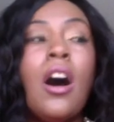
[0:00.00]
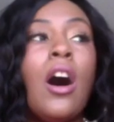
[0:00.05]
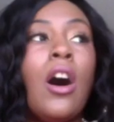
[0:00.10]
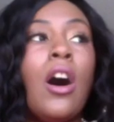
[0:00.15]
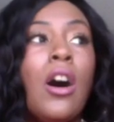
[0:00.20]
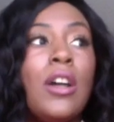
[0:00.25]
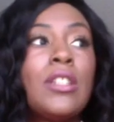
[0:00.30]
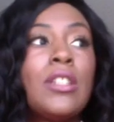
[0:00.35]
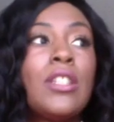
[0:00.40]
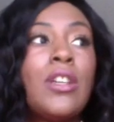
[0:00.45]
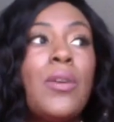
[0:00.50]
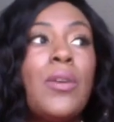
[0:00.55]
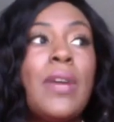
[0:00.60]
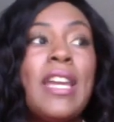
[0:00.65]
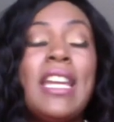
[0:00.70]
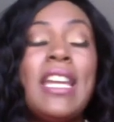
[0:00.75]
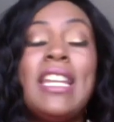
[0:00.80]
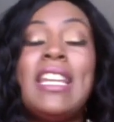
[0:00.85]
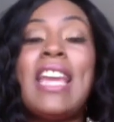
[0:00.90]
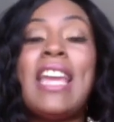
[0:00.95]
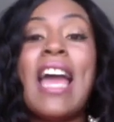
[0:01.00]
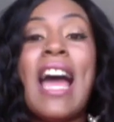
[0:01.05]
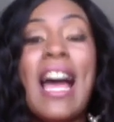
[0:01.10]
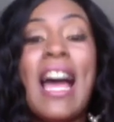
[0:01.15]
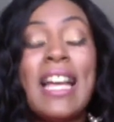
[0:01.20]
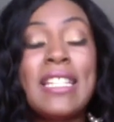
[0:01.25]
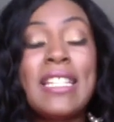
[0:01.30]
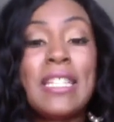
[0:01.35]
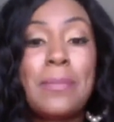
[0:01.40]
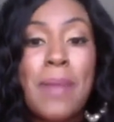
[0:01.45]
Also, any
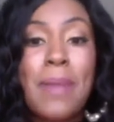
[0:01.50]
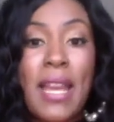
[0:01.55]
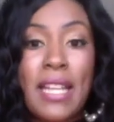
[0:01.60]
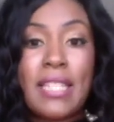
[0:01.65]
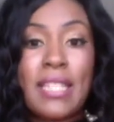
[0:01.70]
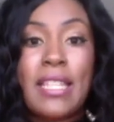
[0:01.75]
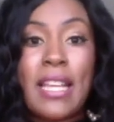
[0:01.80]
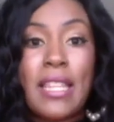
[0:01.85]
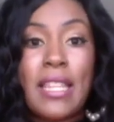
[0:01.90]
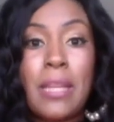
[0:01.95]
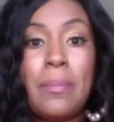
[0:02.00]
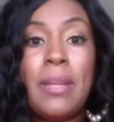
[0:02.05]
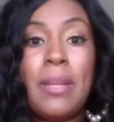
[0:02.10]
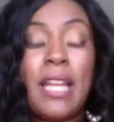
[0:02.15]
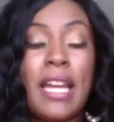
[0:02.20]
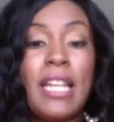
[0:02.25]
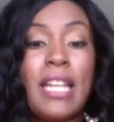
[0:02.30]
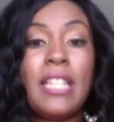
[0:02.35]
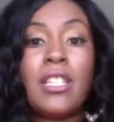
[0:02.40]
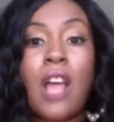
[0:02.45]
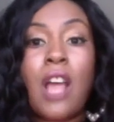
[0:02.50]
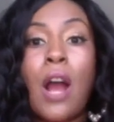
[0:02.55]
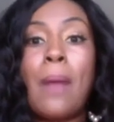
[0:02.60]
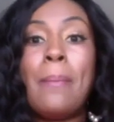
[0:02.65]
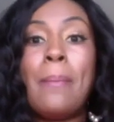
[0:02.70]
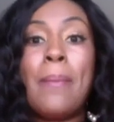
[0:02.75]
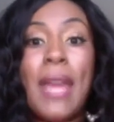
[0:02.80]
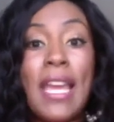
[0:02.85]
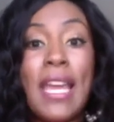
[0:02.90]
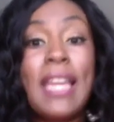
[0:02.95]
aspects that the planets are
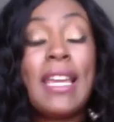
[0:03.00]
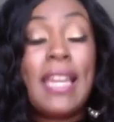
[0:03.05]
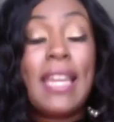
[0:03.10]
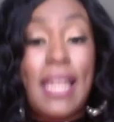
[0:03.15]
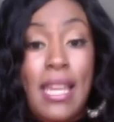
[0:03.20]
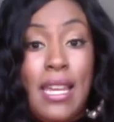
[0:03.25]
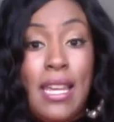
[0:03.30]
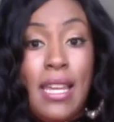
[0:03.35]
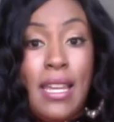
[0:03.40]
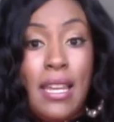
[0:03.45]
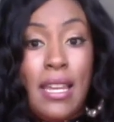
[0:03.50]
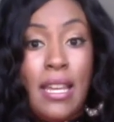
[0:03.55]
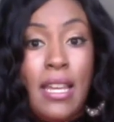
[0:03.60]
making